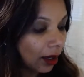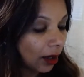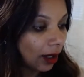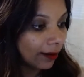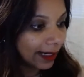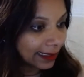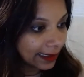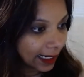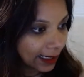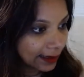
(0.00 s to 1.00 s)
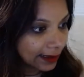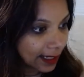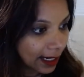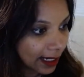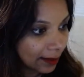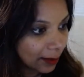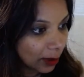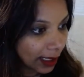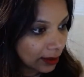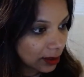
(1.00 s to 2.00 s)
All right, guys.
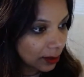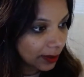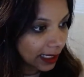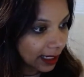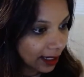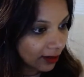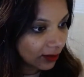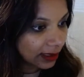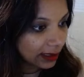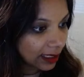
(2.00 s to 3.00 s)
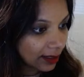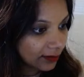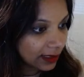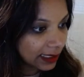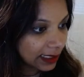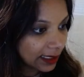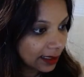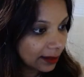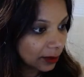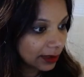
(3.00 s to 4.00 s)
Okay, so we have lovely
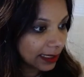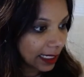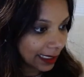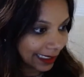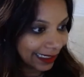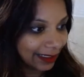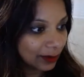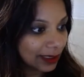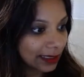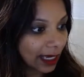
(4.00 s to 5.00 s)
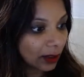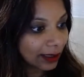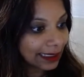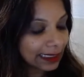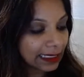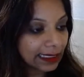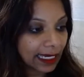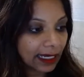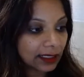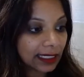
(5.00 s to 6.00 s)
Multani who says, how long does it
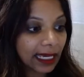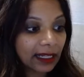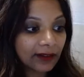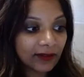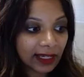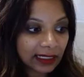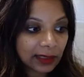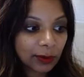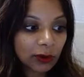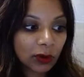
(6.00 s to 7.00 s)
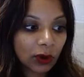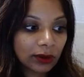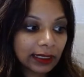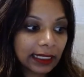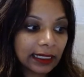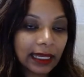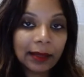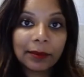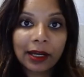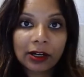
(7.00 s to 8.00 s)
take to get advance parole in a
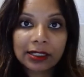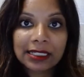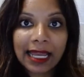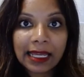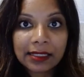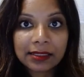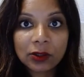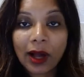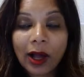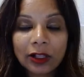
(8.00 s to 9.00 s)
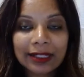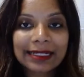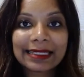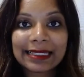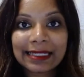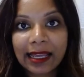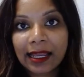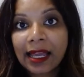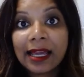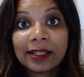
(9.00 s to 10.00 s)
marriage case? So how long does it take
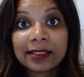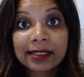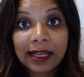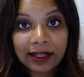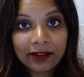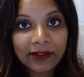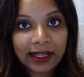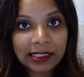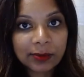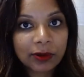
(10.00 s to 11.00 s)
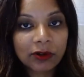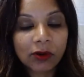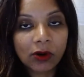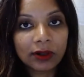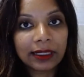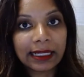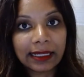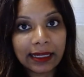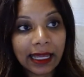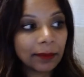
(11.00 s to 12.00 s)
to get advance parole
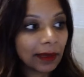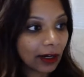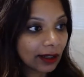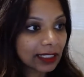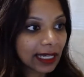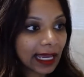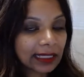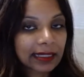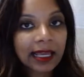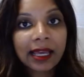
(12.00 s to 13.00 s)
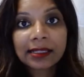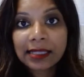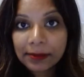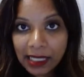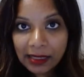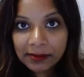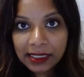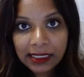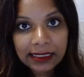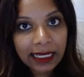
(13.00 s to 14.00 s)
in a marriage case? Sometimes
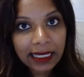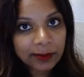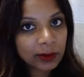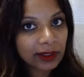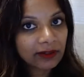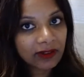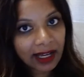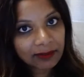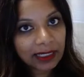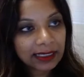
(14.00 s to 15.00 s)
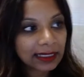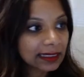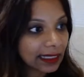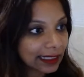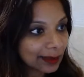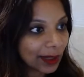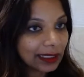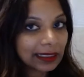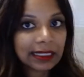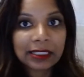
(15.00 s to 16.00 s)
it takes between 5 months and 6
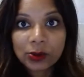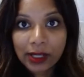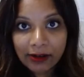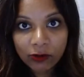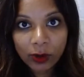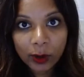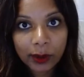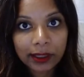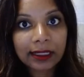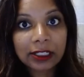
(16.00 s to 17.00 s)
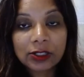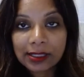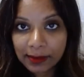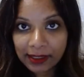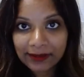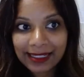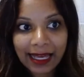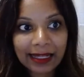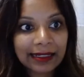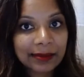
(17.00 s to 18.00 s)
months. In a straightforward adjustment of
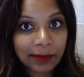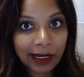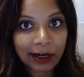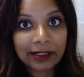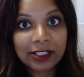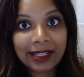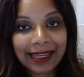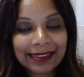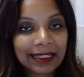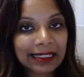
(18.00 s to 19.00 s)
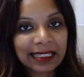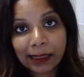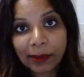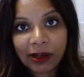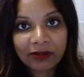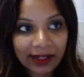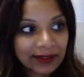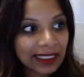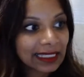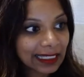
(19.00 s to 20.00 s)
status marriage case, it can take about 5
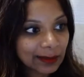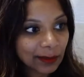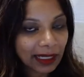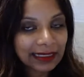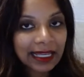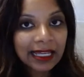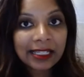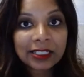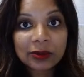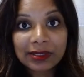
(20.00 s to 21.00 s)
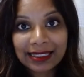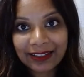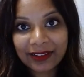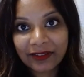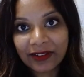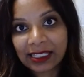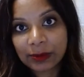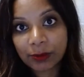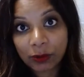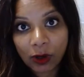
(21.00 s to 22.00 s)
to 6 months to receive advance
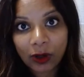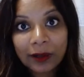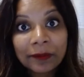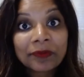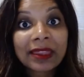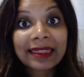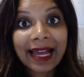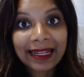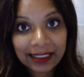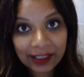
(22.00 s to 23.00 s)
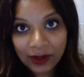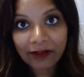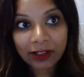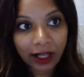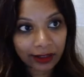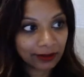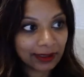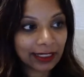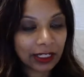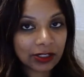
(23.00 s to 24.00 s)
parole. That is travel
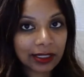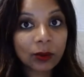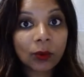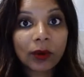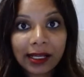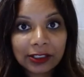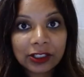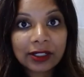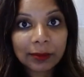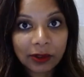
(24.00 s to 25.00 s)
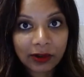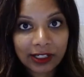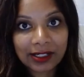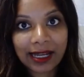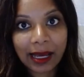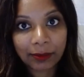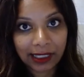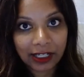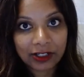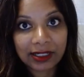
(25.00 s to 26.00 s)
authorization while your immigration
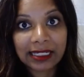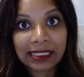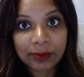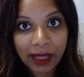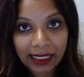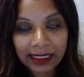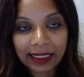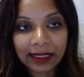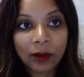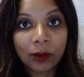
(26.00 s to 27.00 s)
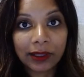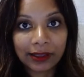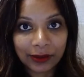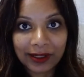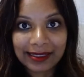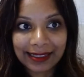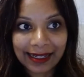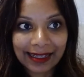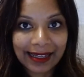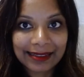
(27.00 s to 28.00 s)
application is pending with
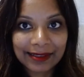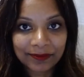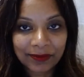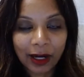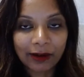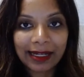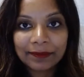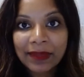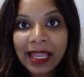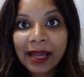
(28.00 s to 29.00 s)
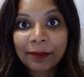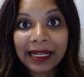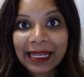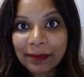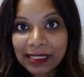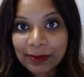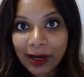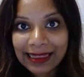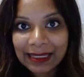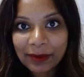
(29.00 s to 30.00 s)
USCIS. All right. My name is
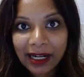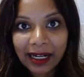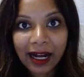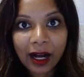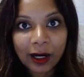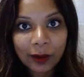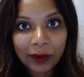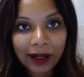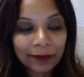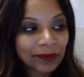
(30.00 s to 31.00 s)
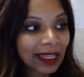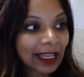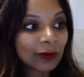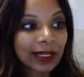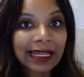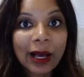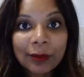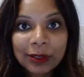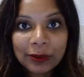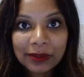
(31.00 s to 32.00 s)
Pratibha Agarwal. If we can
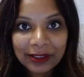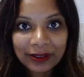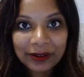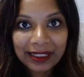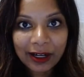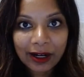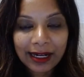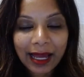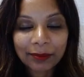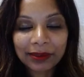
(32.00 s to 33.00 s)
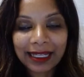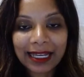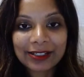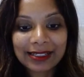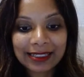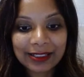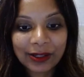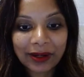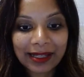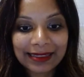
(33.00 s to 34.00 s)
help you with your green card applications,
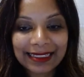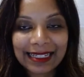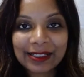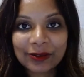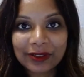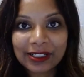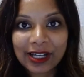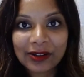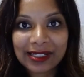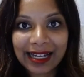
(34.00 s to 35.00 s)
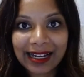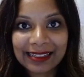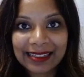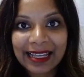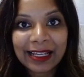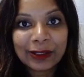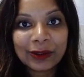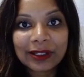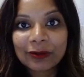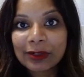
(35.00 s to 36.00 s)
don't hesitate to reach out to us. You
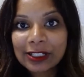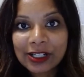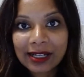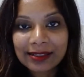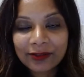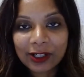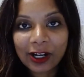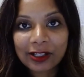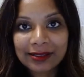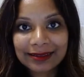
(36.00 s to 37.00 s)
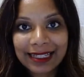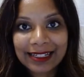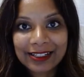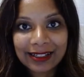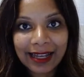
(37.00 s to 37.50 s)
can reach us for a consultation